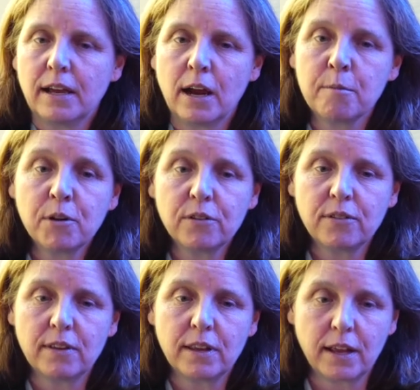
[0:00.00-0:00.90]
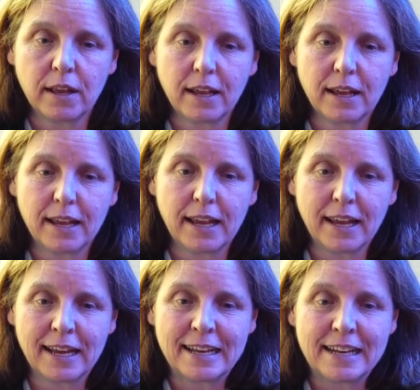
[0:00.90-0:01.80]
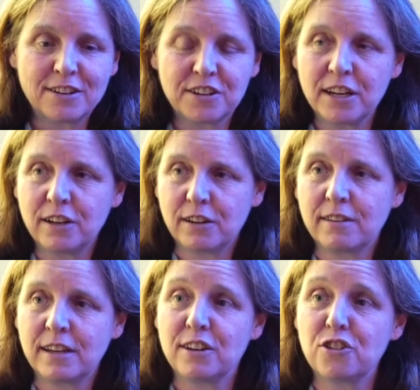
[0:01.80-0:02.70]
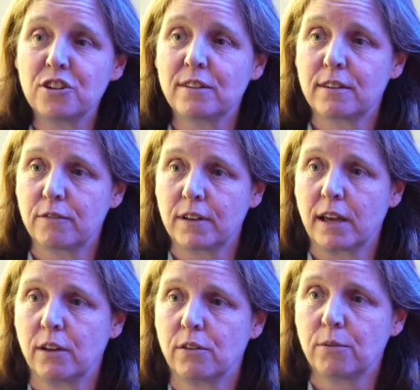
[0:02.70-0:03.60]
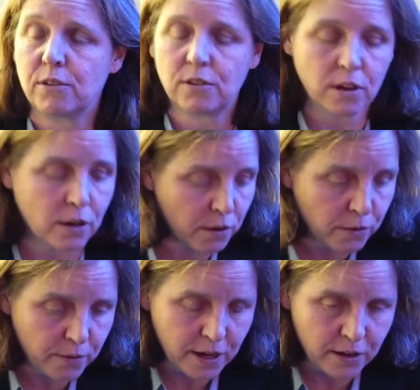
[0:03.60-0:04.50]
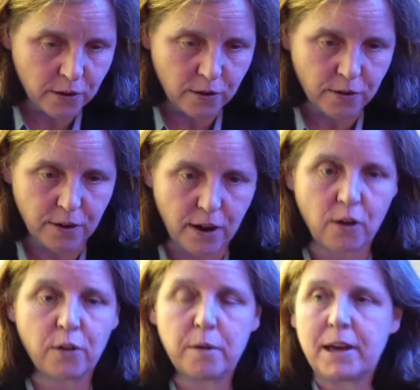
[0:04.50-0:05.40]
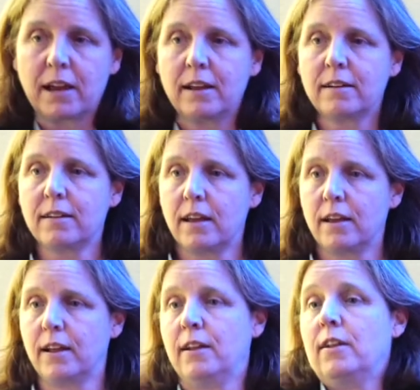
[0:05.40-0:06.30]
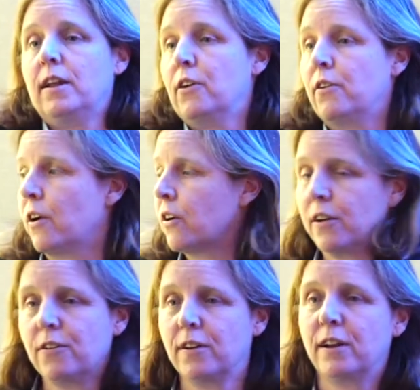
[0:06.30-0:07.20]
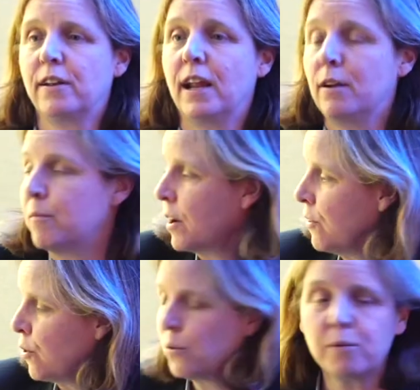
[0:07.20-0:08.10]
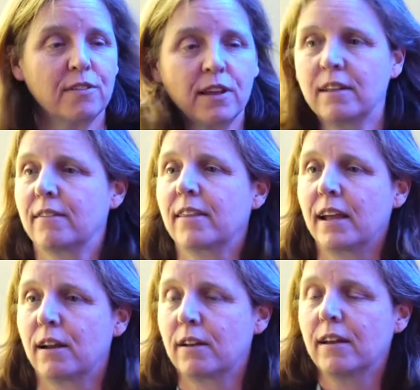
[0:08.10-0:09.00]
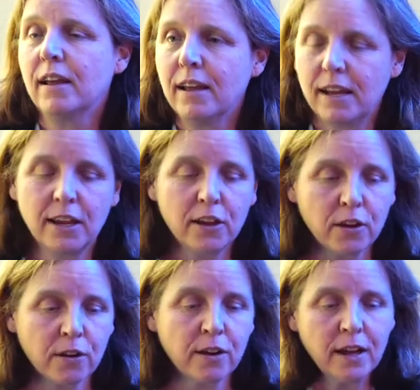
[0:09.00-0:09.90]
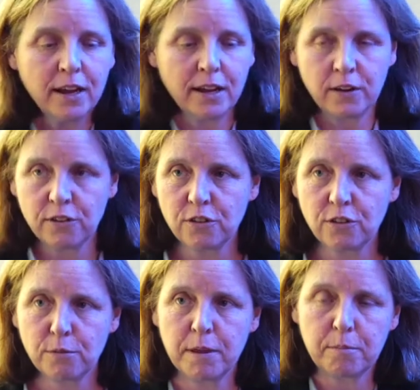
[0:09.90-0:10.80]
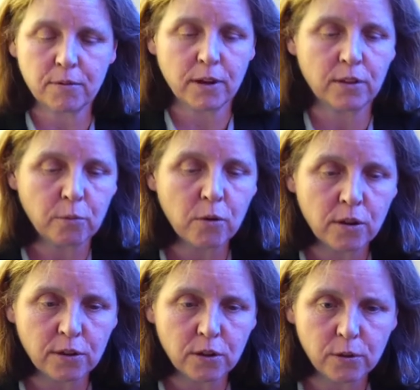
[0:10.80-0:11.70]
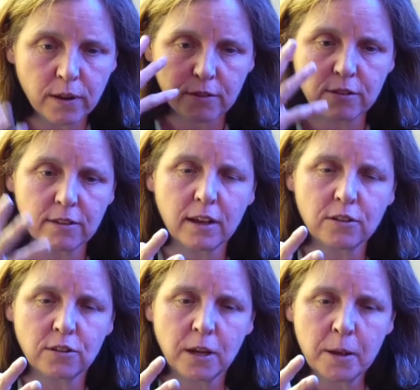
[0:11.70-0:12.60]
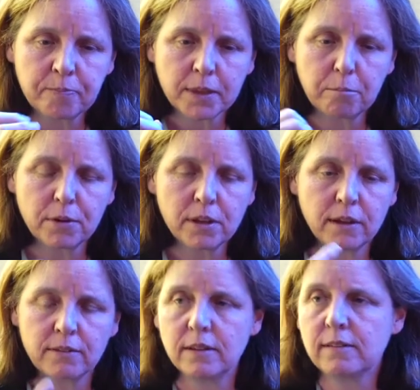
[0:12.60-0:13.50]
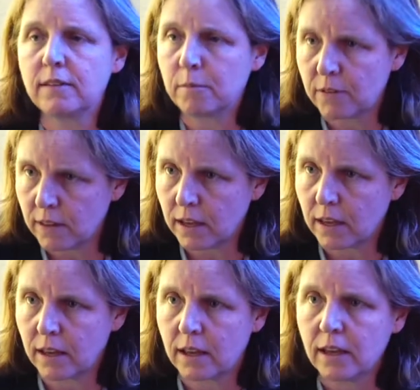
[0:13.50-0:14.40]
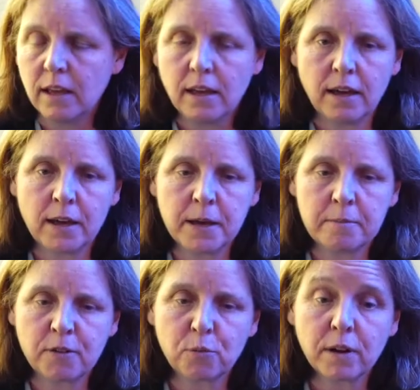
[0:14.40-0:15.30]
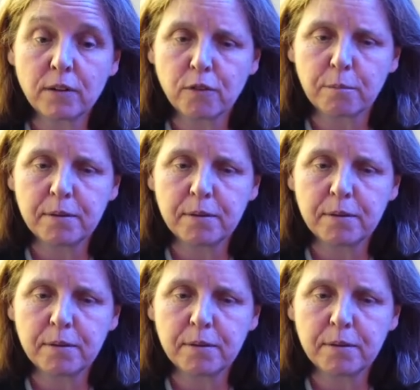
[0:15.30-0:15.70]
our most indigenous, indigenous of values, which go, you know, all the way back into in here in our country and in Native Americans who was on this land here in indigenous people around the world who have such brilliant systems thinking. Um, there's a wonderful